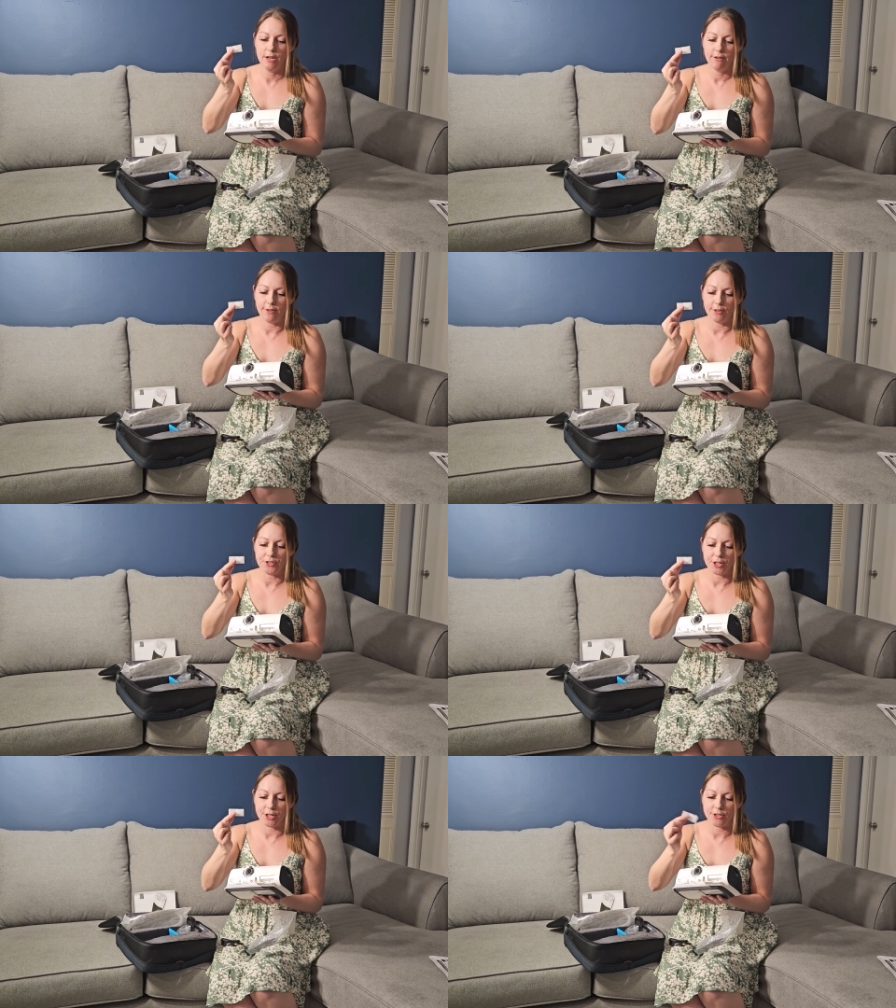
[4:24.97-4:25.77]

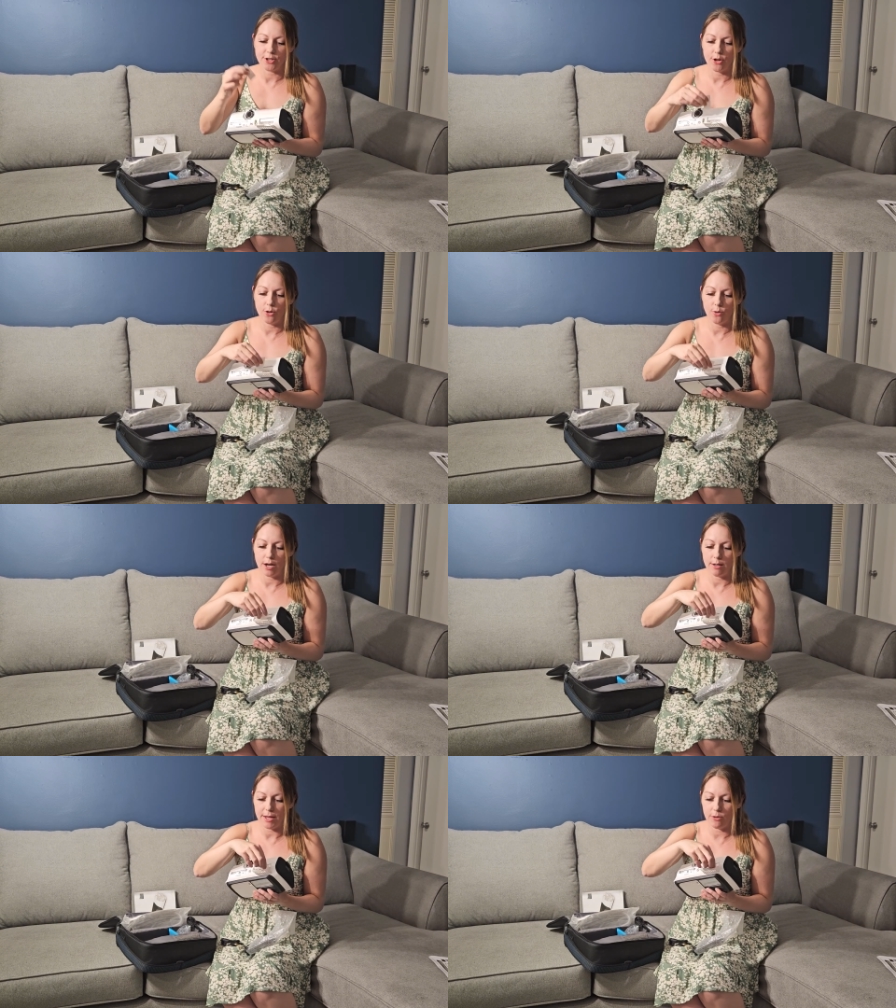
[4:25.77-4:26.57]
filter. So
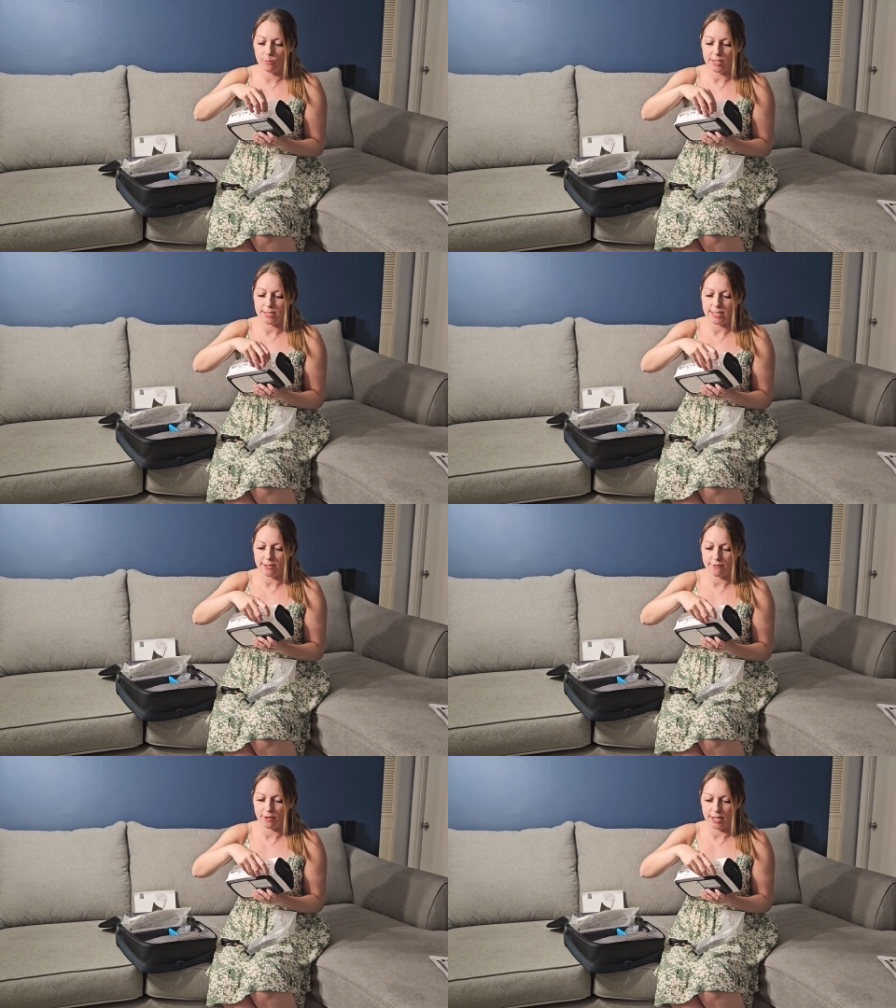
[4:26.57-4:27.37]
that will be a
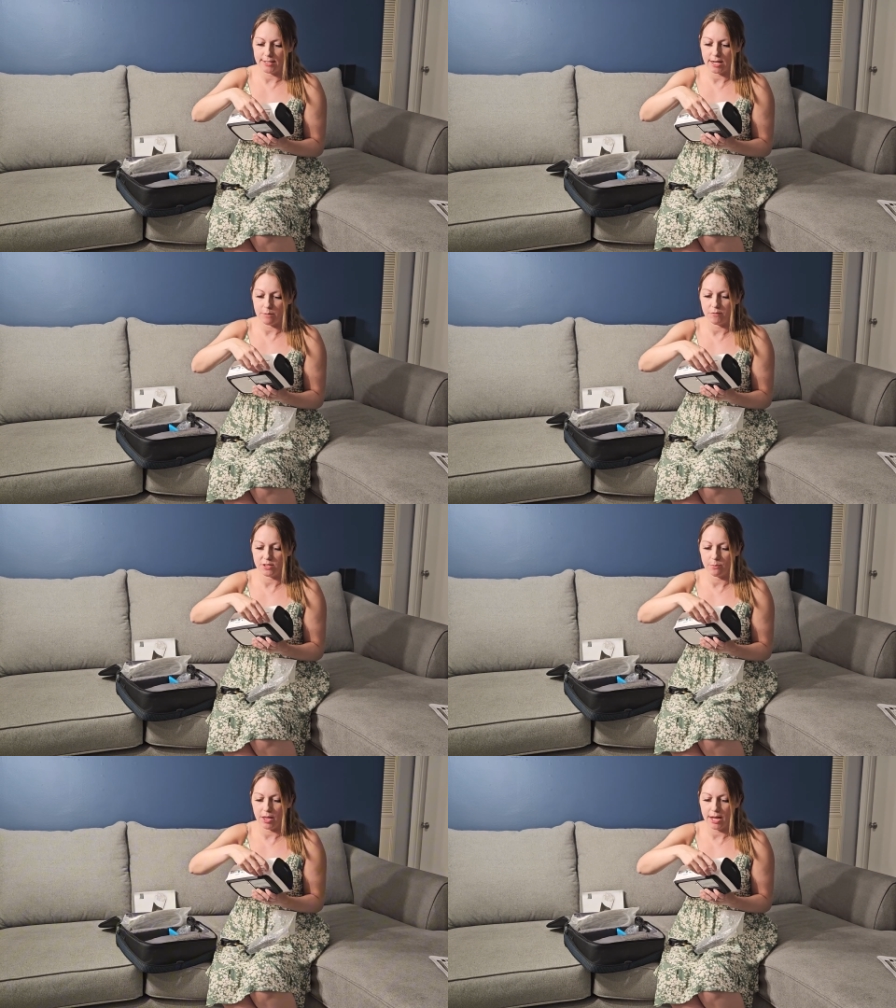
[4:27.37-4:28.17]
different type of
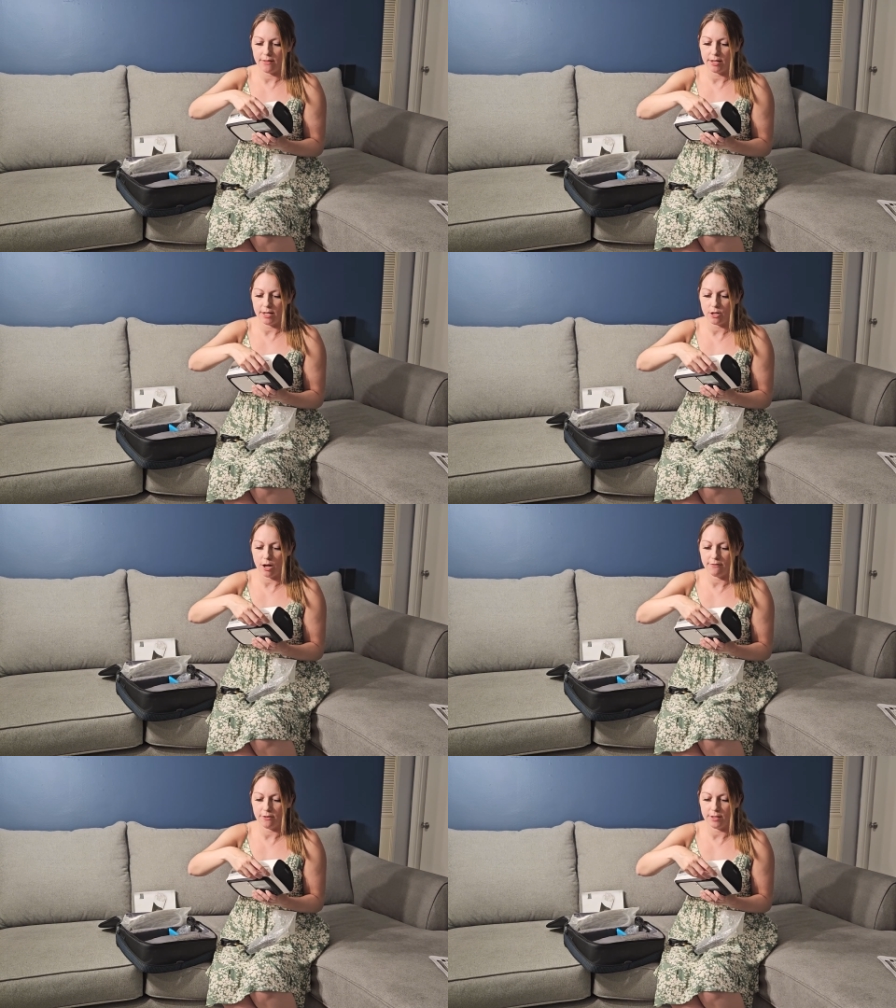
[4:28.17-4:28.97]
supply than I
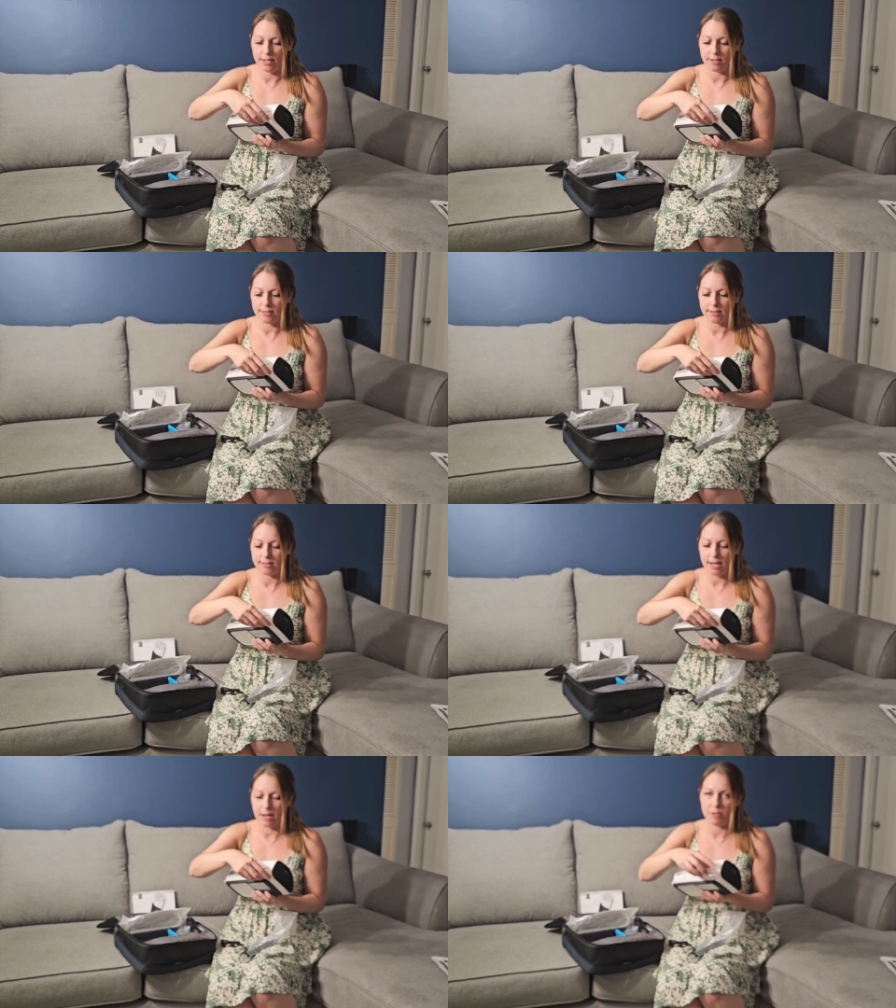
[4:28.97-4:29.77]
got for the
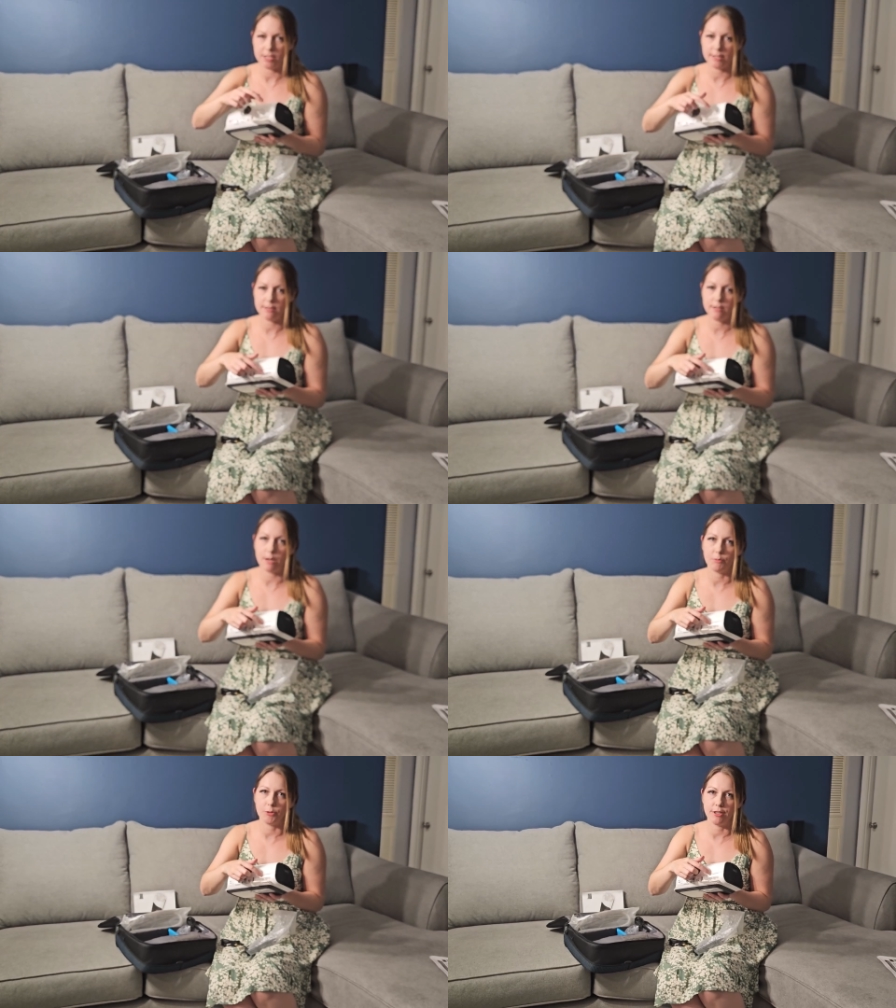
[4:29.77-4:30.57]
AirSense 10. But this is the
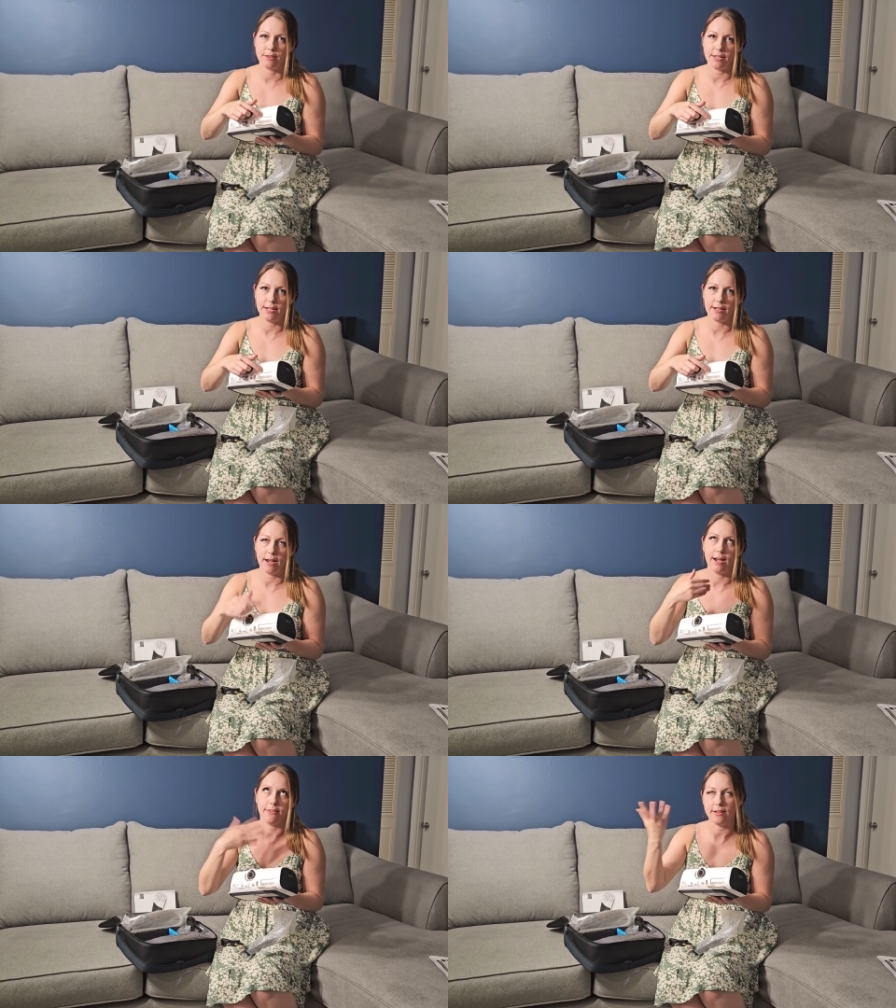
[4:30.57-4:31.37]
number one thing,
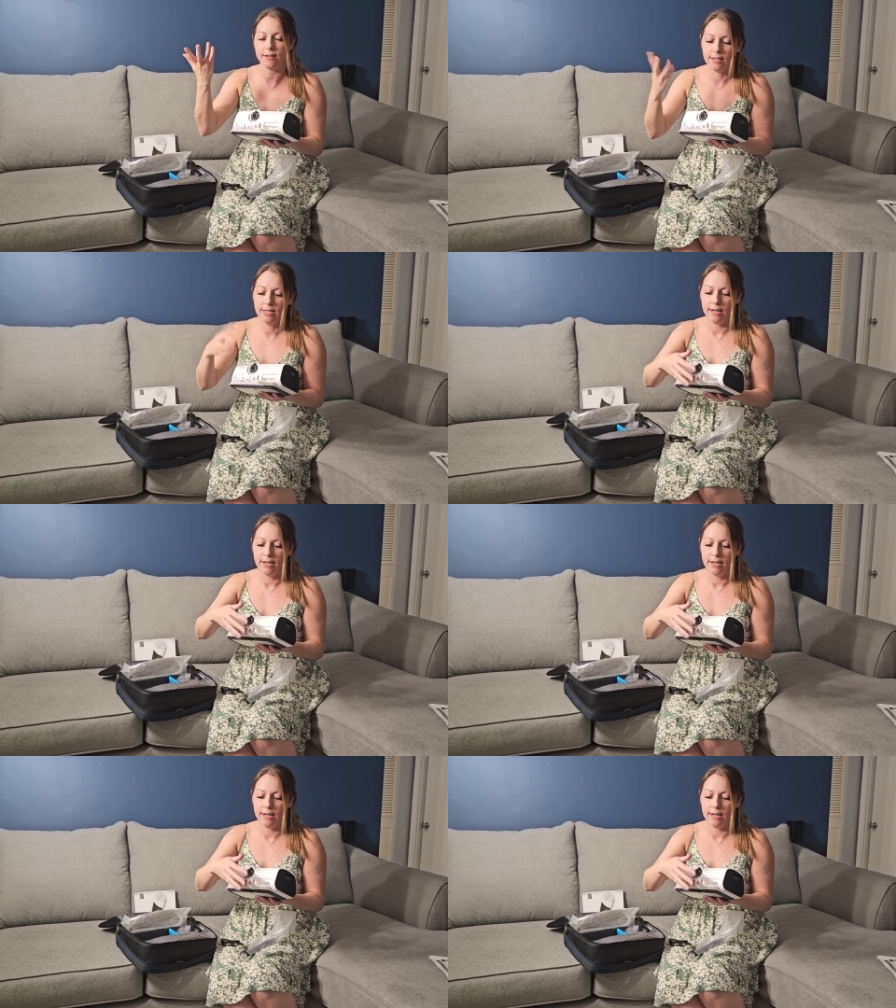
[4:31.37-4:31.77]
I think.